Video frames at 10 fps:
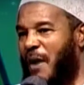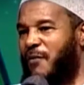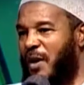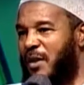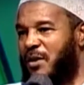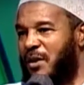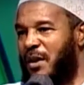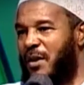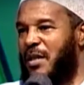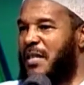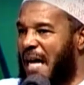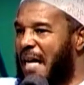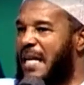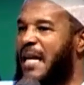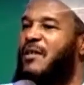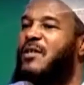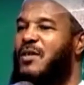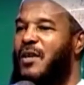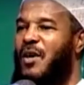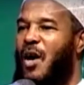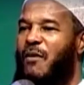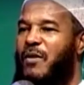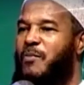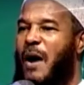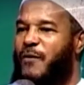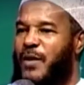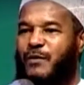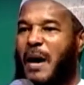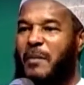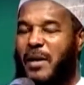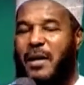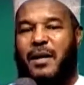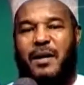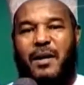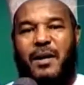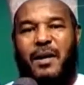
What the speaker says: of the Prophet, descendants of the Prophet's family,